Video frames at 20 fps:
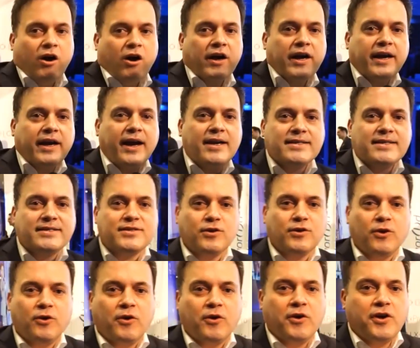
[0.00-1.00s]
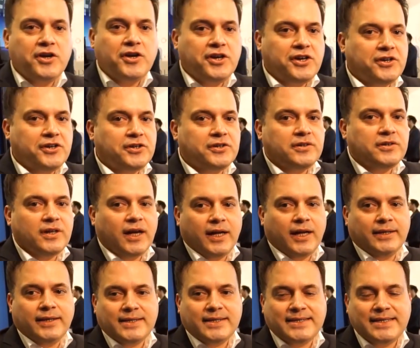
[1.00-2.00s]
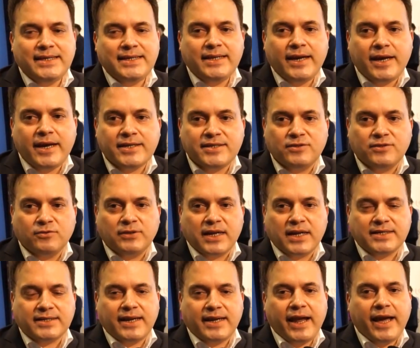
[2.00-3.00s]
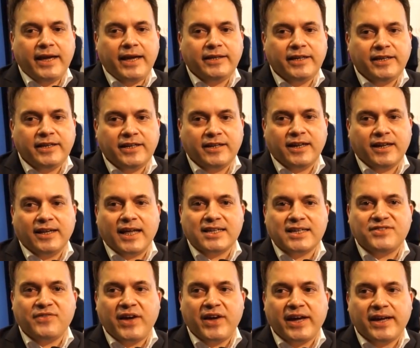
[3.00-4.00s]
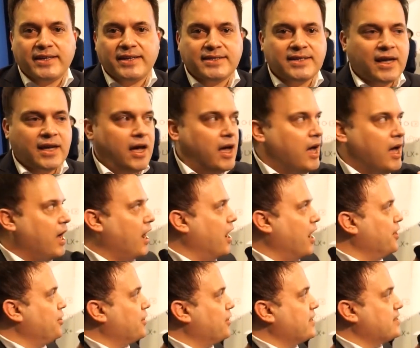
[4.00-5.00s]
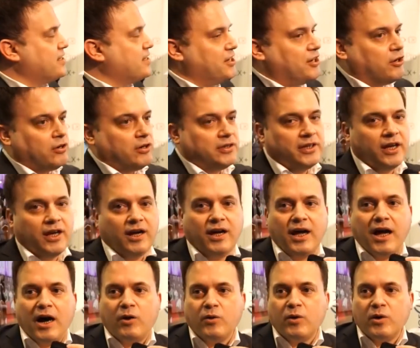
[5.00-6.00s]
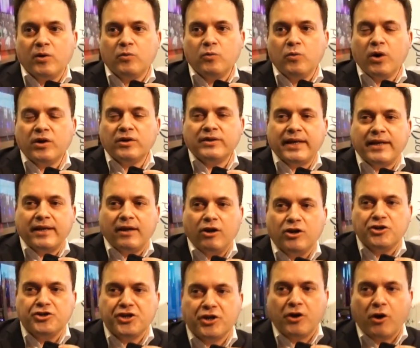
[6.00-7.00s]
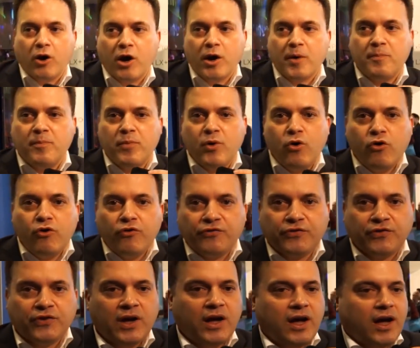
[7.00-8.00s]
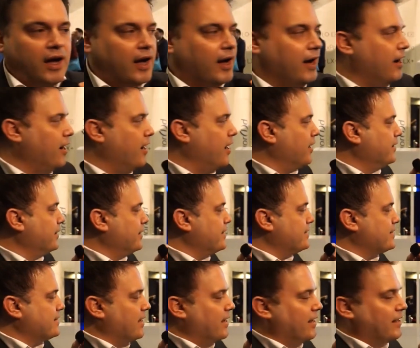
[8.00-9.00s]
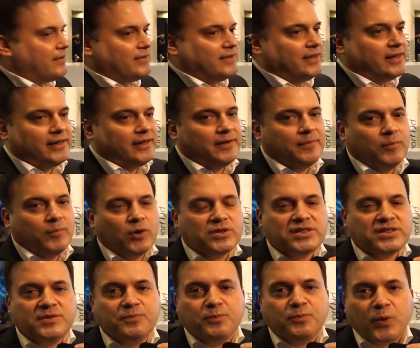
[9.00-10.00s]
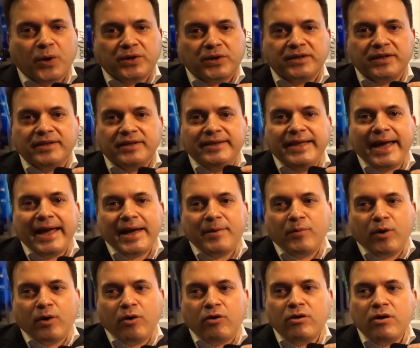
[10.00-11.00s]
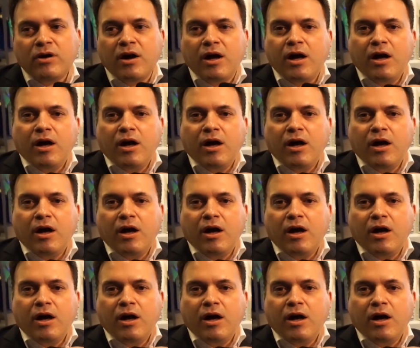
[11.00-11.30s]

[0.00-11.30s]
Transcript: Okay guys, so here at the CES 2018 in Las Vegas, you can see on our World Technology Corp booth, there is the most important demo